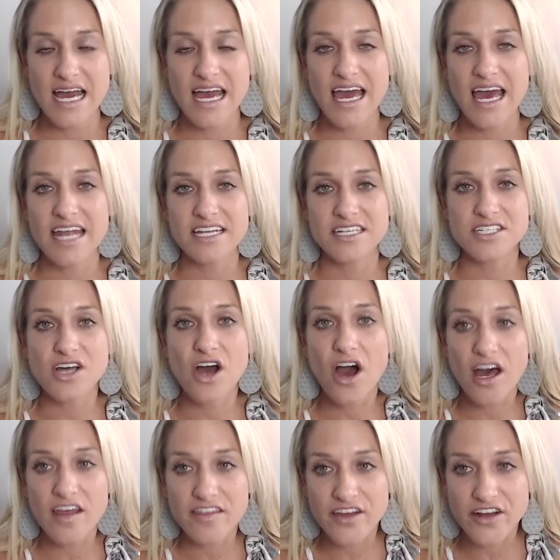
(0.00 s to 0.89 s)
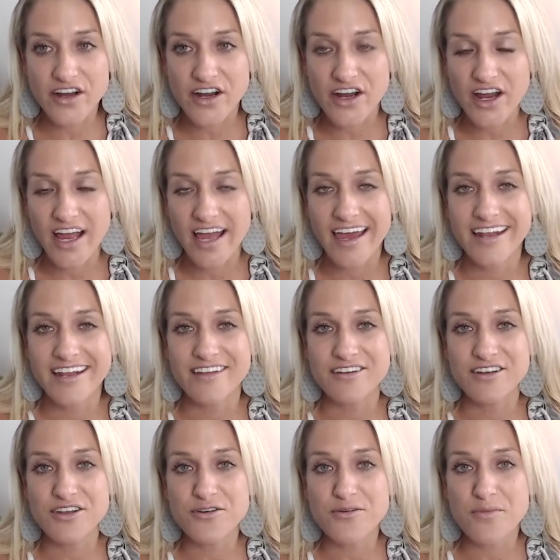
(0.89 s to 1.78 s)
I had a toddler and a
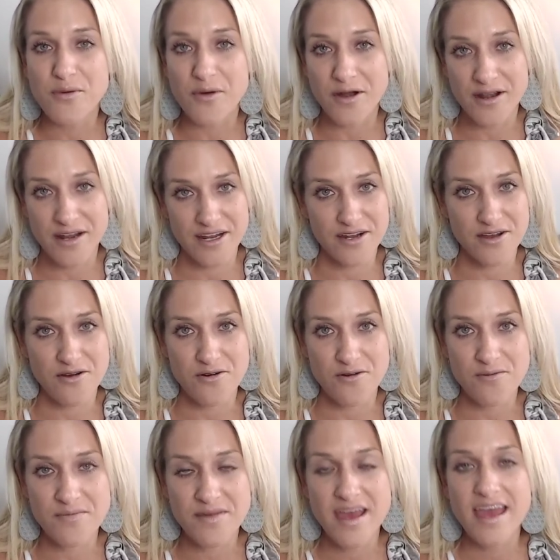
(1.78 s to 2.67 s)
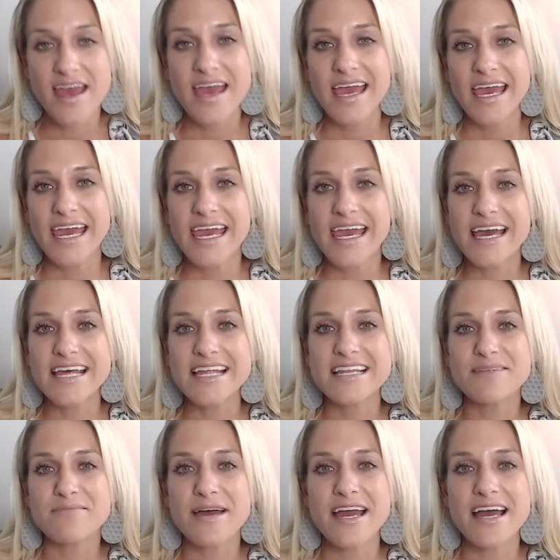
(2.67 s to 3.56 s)
newborn at home,
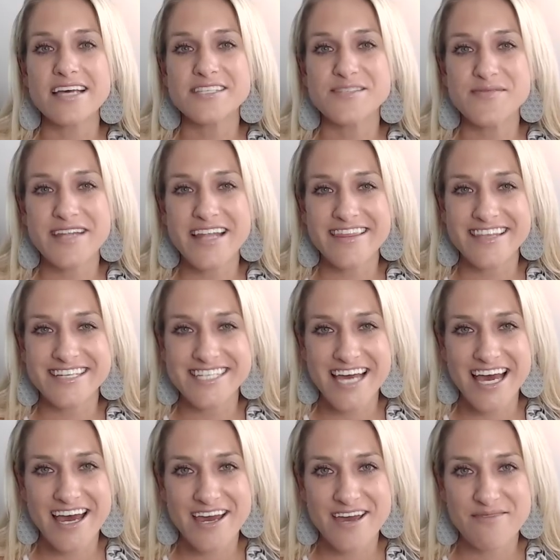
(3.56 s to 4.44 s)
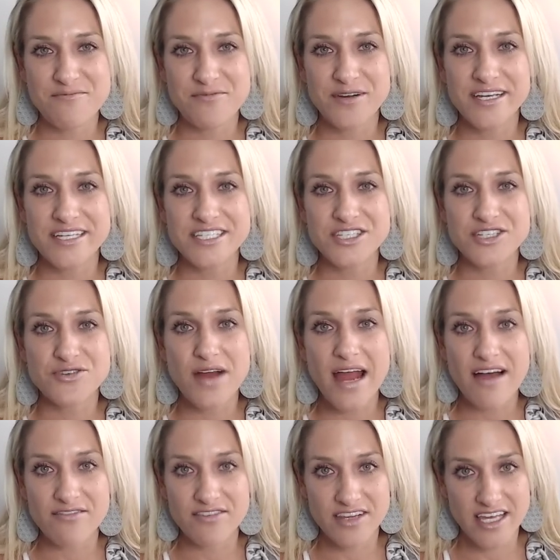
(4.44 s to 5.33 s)
and my husband at the time was
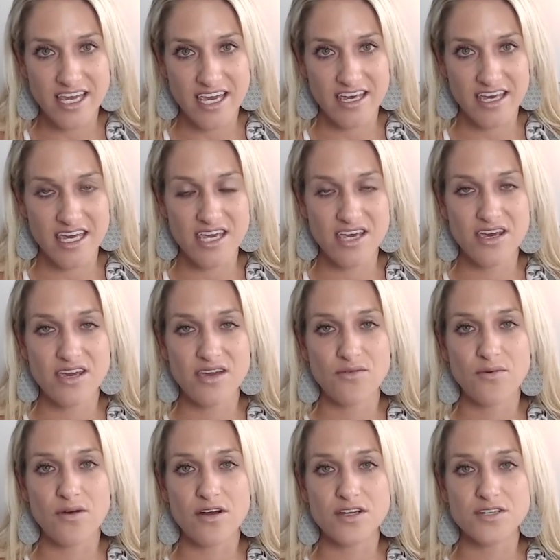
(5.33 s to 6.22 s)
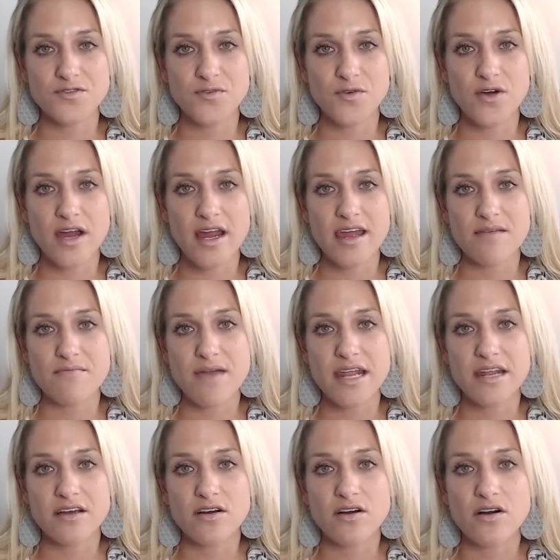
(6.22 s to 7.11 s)
traveling. He worked for a
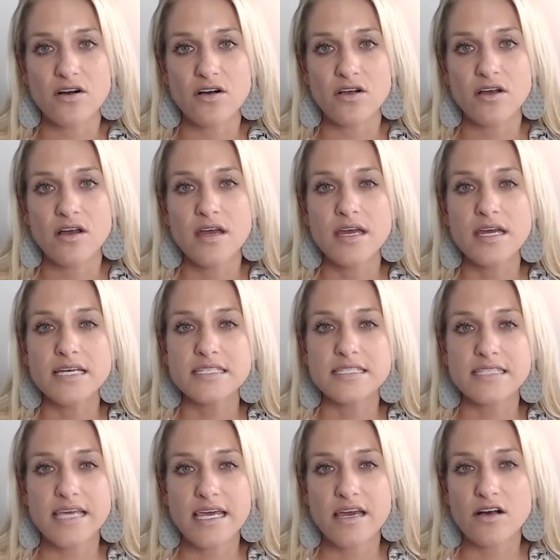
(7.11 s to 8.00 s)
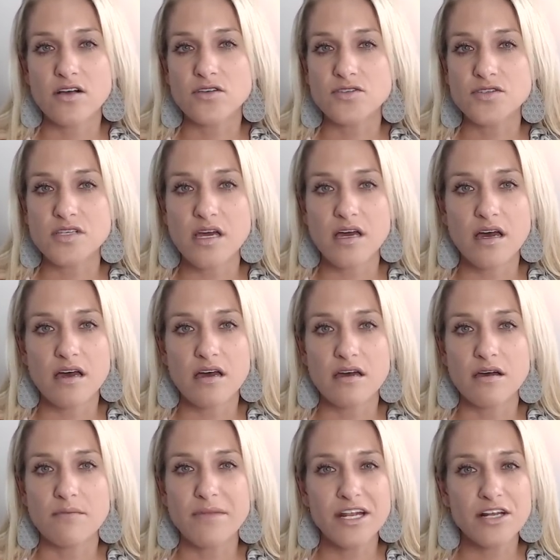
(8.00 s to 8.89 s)
medical
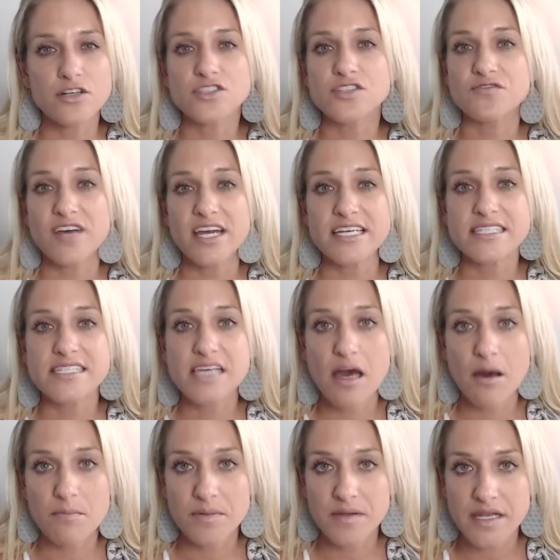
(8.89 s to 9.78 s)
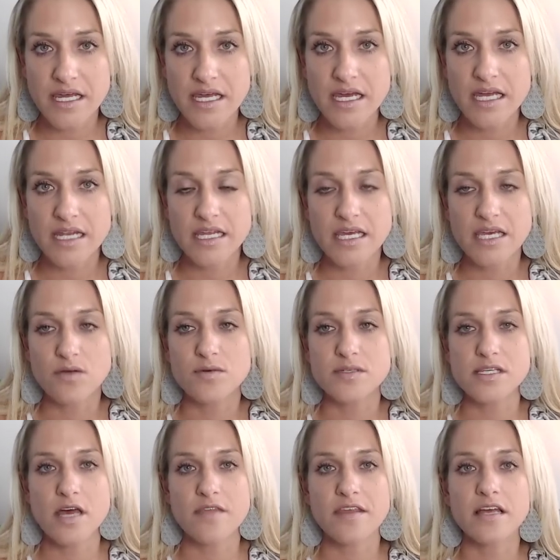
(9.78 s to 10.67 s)
device company, and he
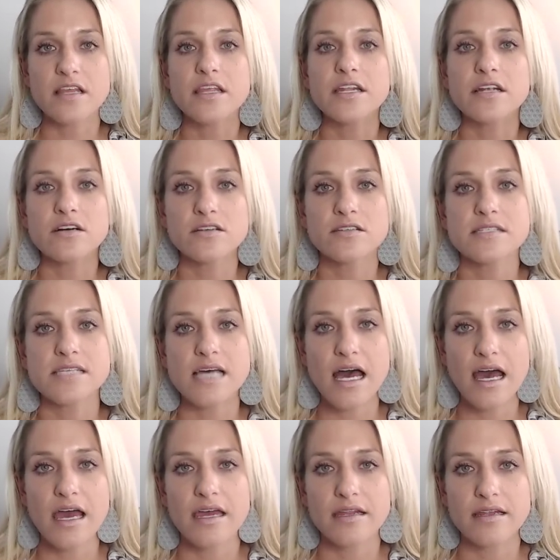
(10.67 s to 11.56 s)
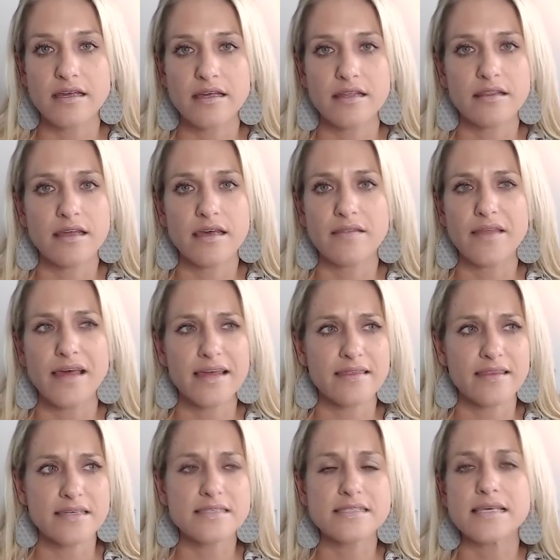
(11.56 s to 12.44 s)
was on the clinical side in
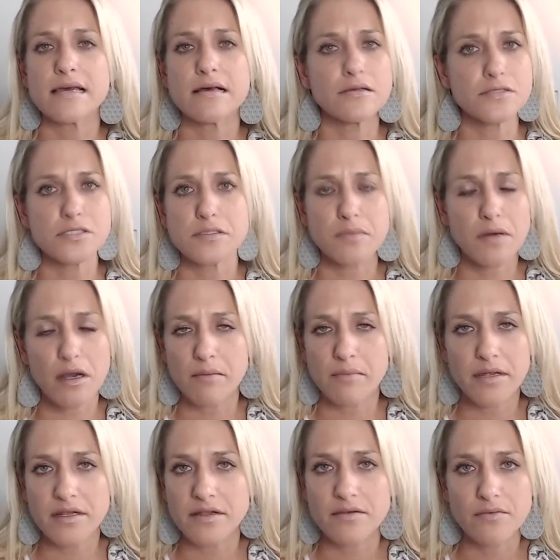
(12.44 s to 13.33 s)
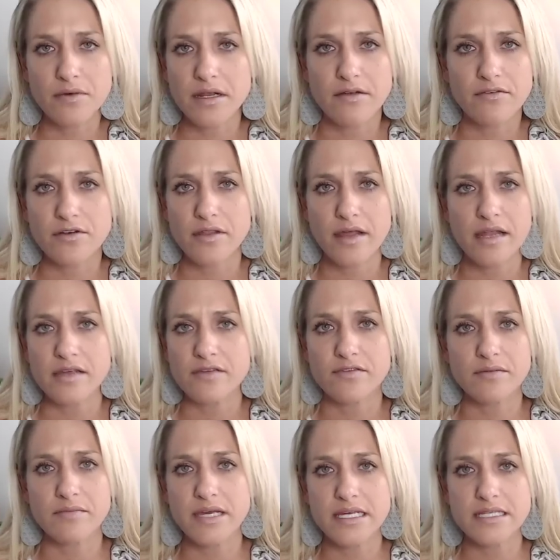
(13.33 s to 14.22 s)
like the sales department, whatever that
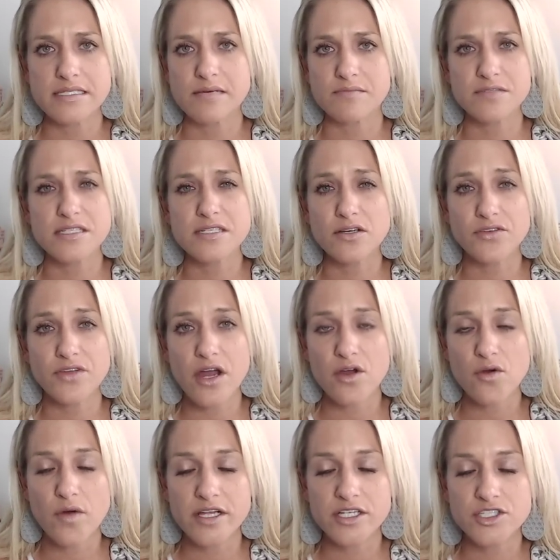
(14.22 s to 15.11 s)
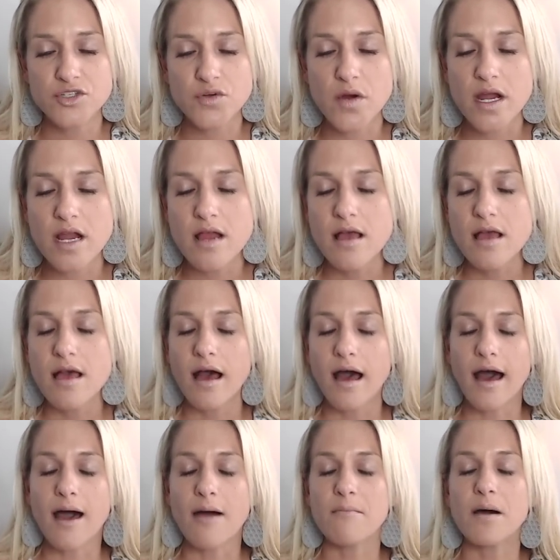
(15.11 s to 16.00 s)
even means. I'm still not quite sure.
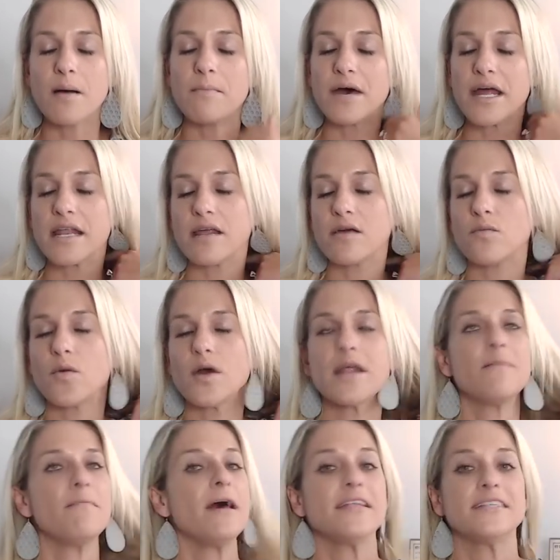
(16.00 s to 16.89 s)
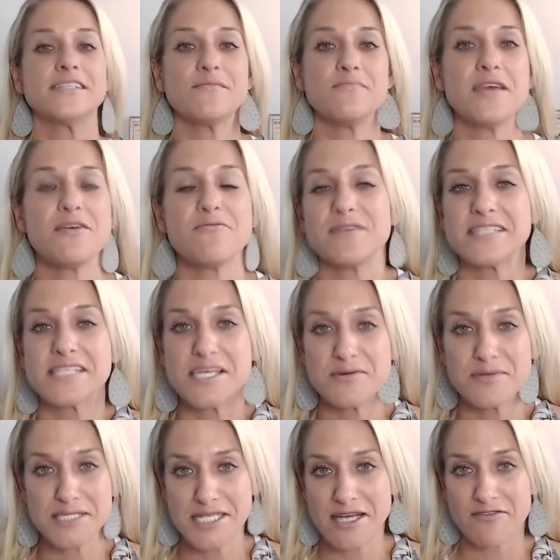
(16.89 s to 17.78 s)
But what it meant to me was
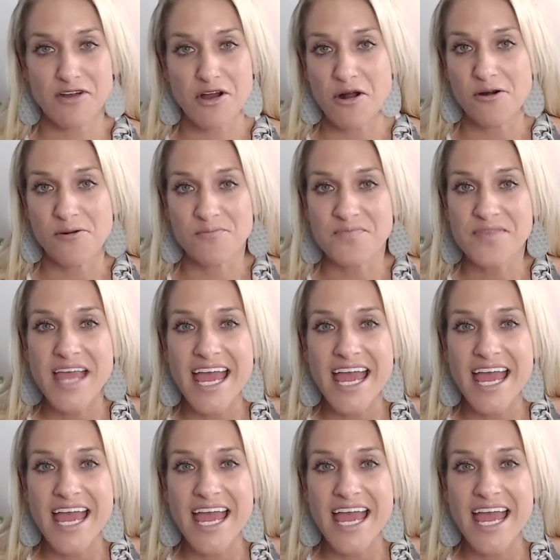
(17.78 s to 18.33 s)
he was never home.